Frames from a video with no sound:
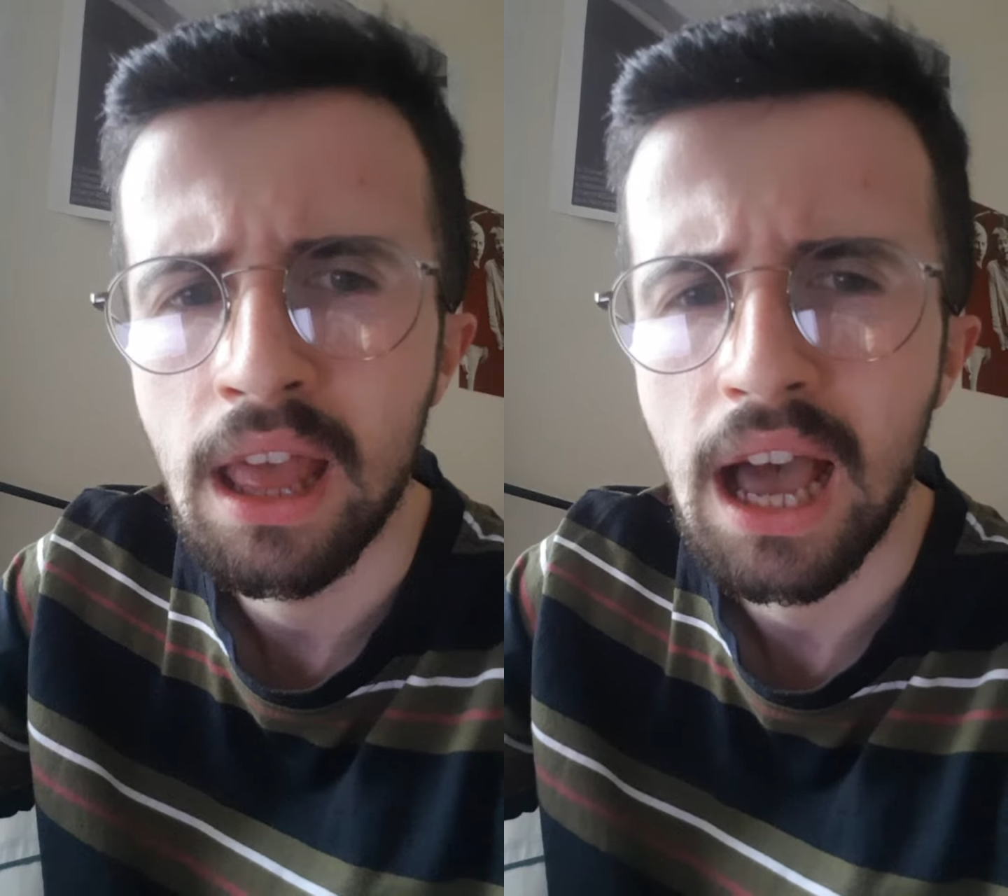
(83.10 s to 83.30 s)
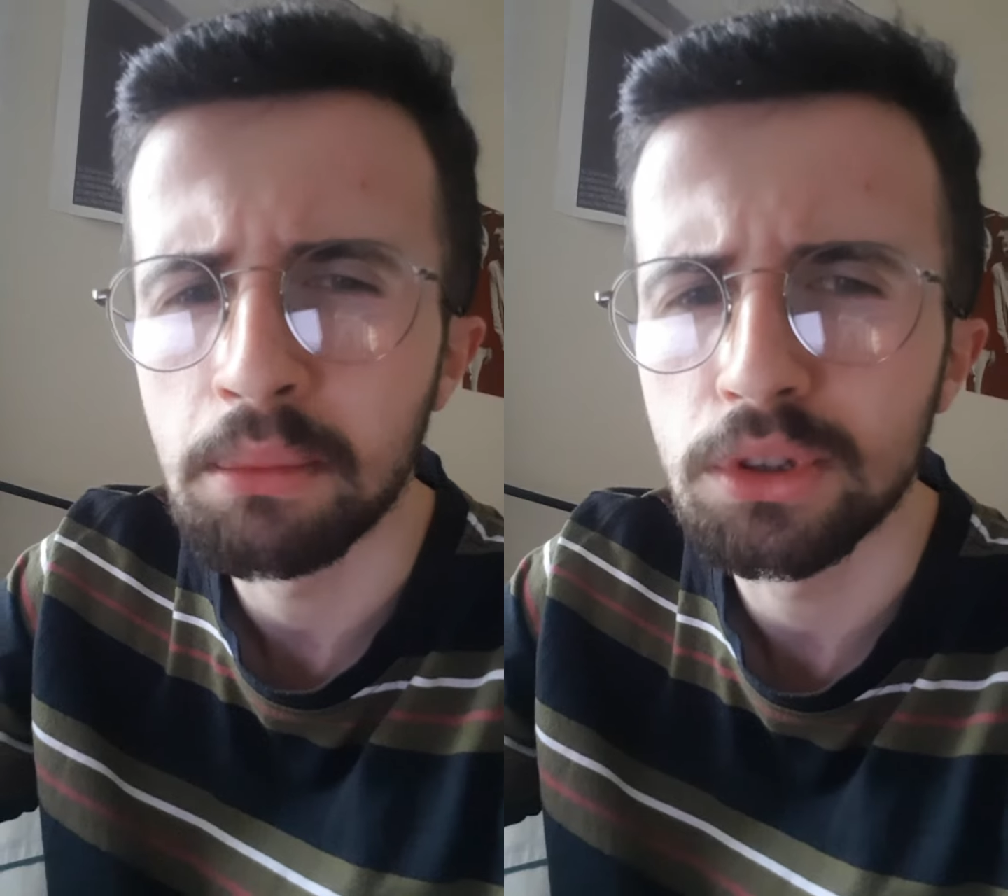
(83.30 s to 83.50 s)

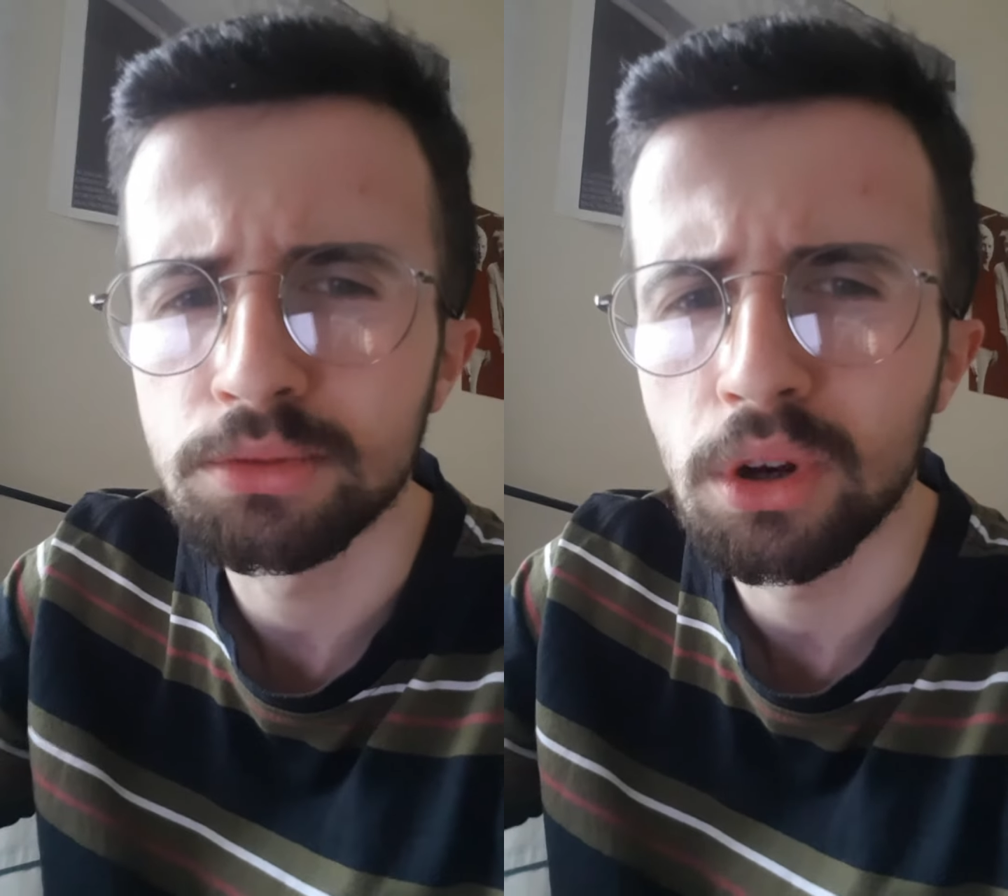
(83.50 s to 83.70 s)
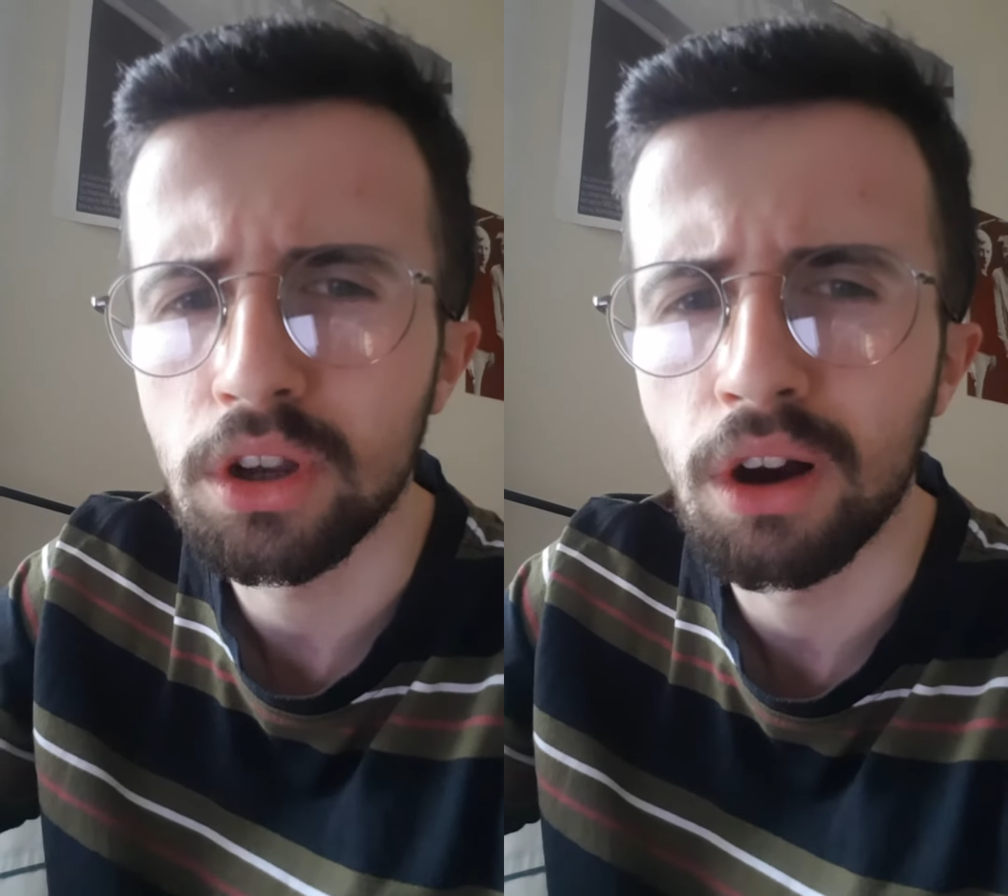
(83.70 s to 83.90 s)
I'm much
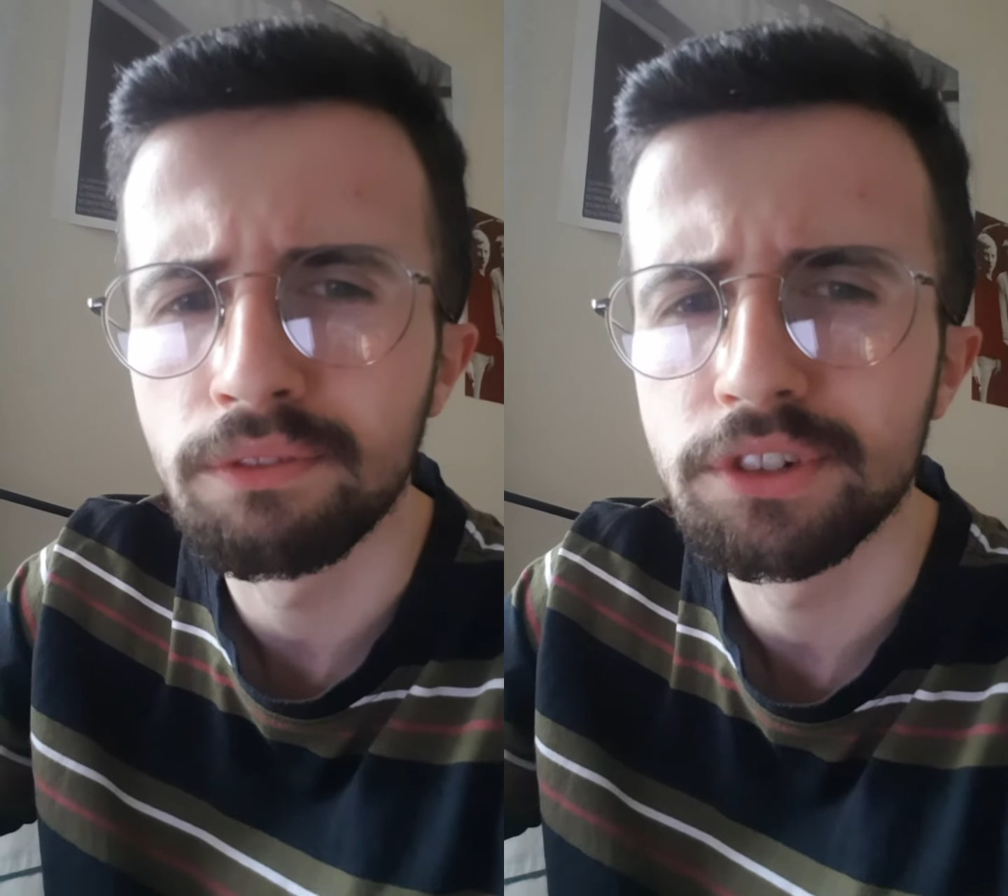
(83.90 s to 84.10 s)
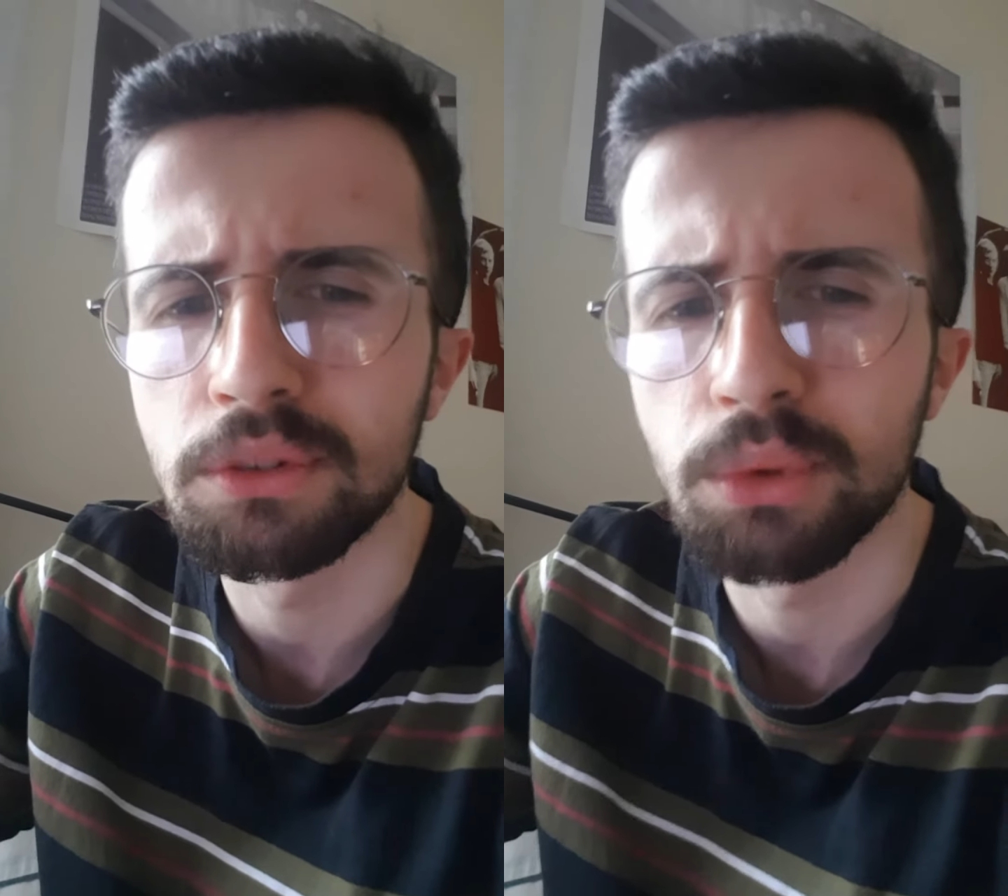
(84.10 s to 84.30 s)
more
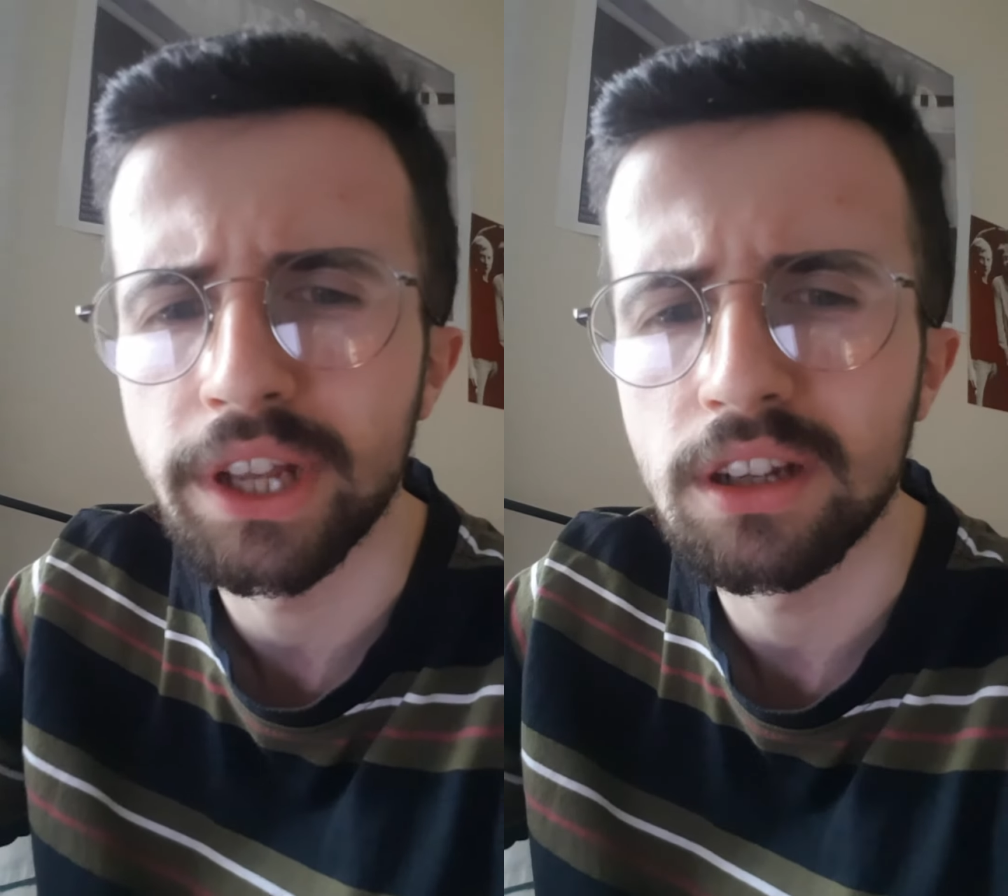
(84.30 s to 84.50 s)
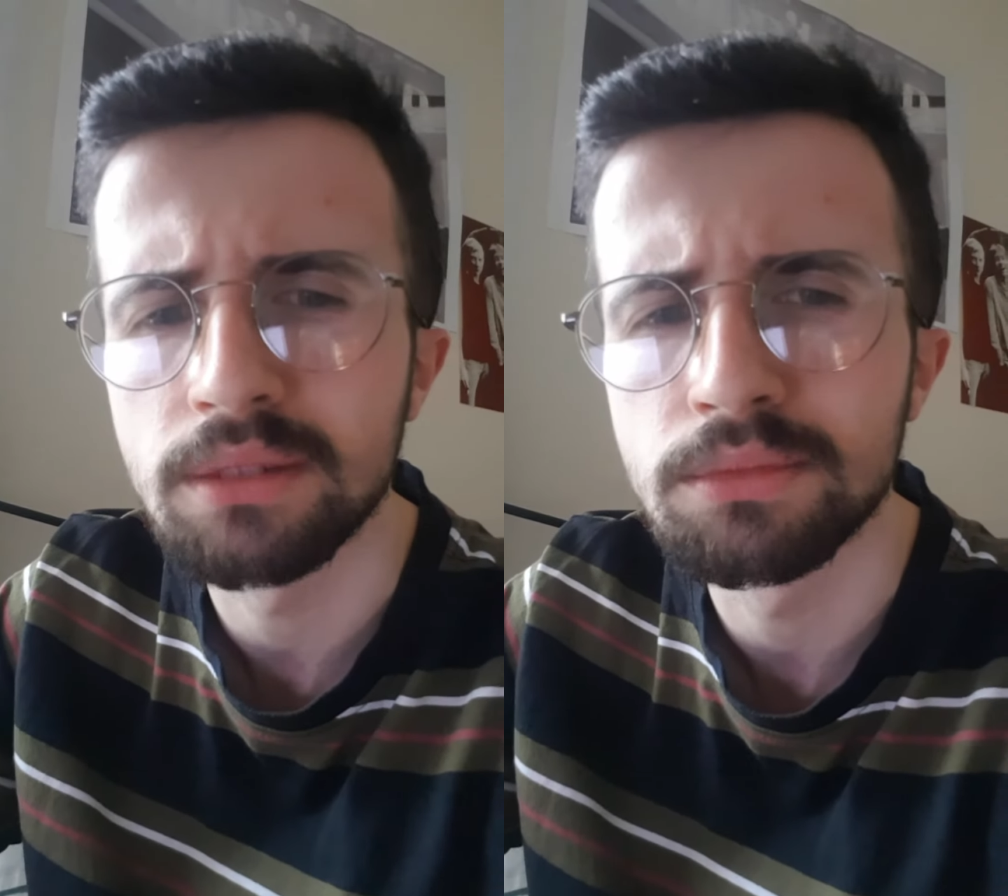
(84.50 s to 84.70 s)
confident when
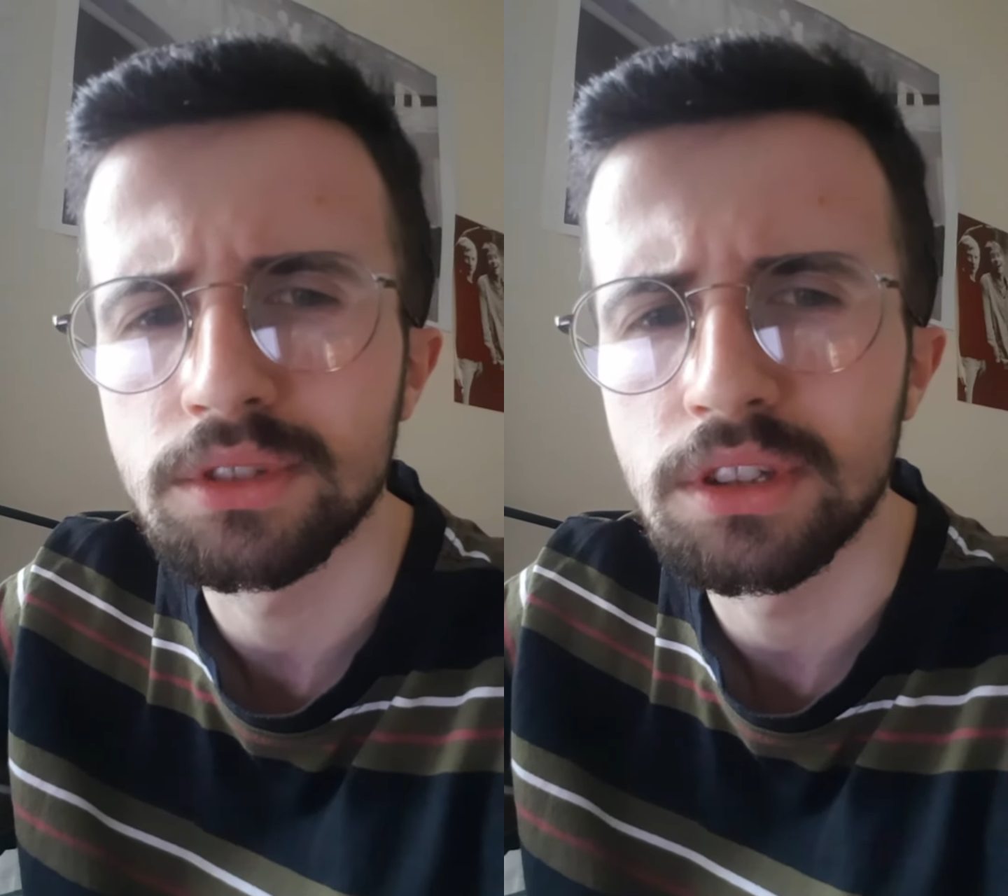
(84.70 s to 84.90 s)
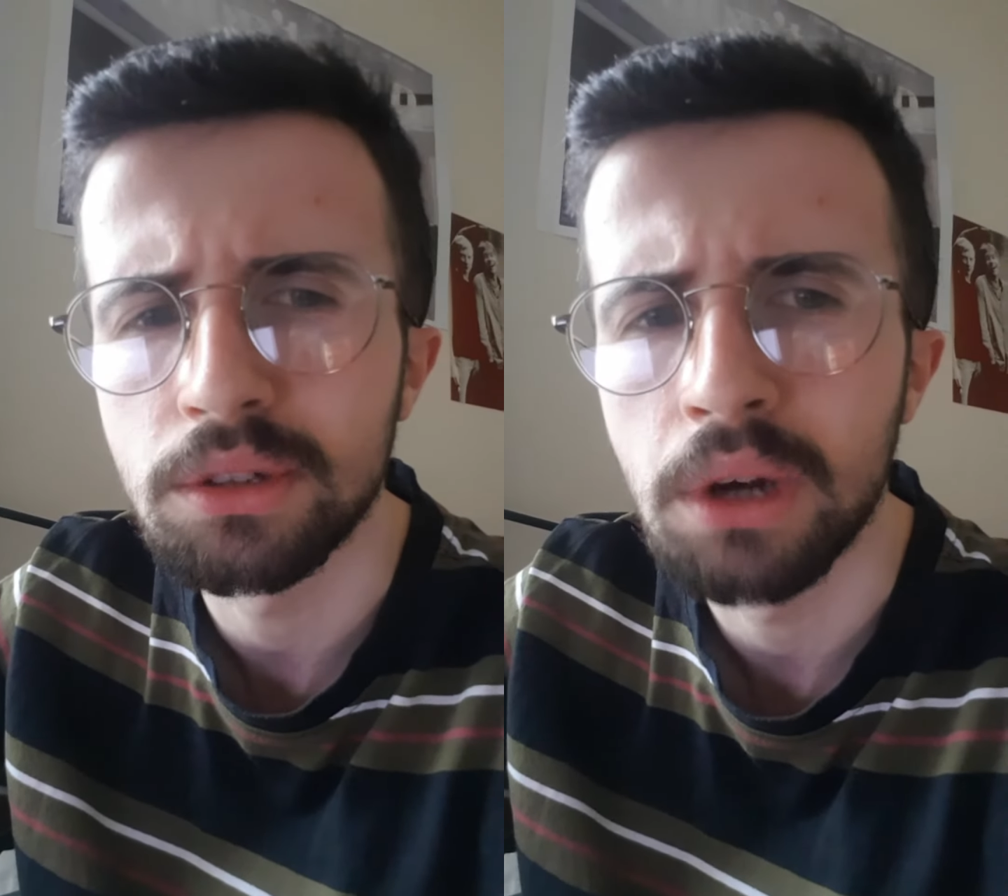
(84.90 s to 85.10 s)
it comes
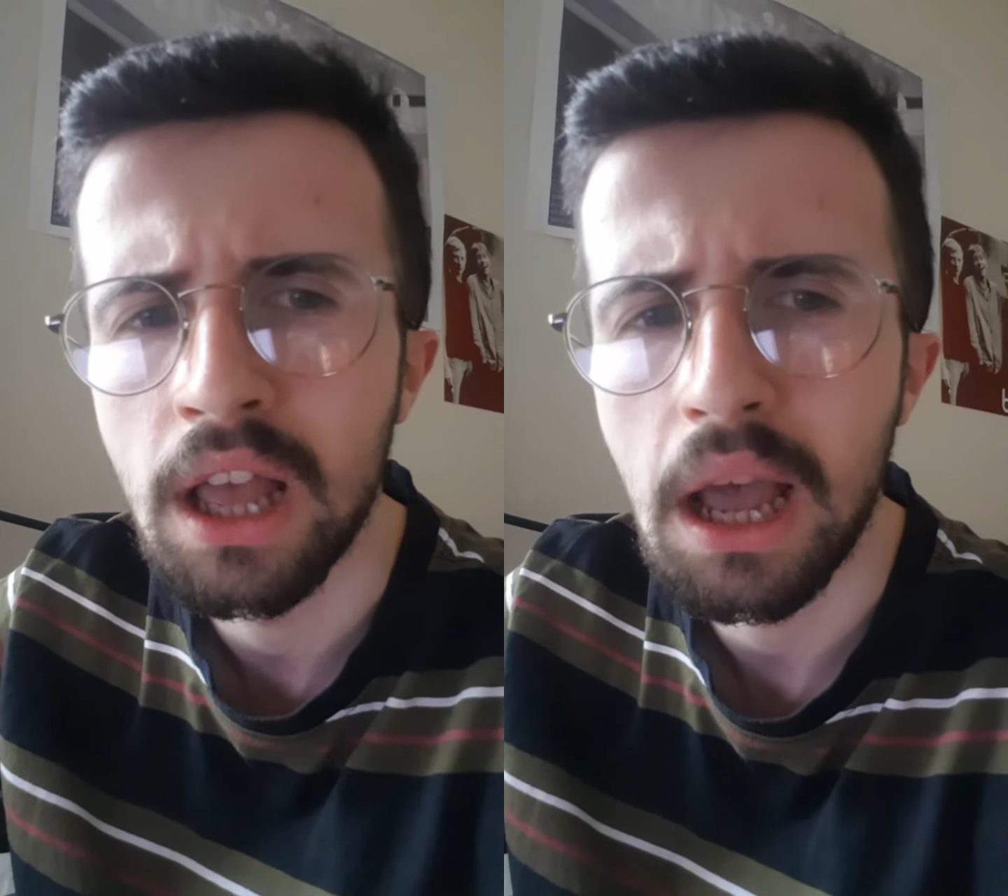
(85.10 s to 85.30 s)
to